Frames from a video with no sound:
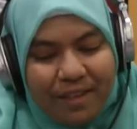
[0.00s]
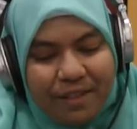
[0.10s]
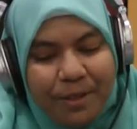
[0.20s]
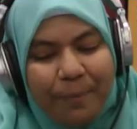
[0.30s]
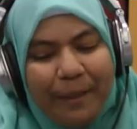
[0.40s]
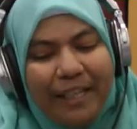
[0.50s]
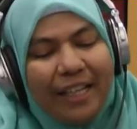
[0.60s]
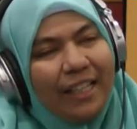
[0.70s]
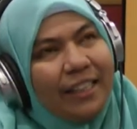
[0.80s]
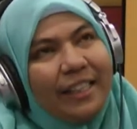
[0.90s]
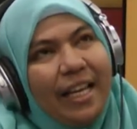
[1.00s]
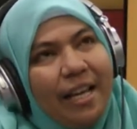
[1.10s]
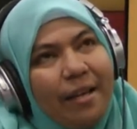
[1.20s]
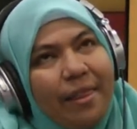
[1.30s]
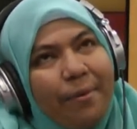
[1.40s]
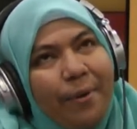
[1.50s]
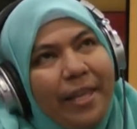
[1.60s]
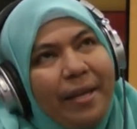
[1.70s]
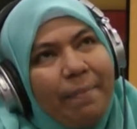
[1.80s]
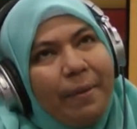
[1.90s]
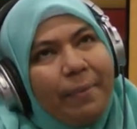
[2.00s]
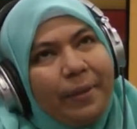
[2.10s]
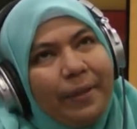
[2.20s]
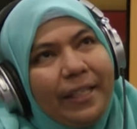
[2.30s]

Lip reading: So because the way that people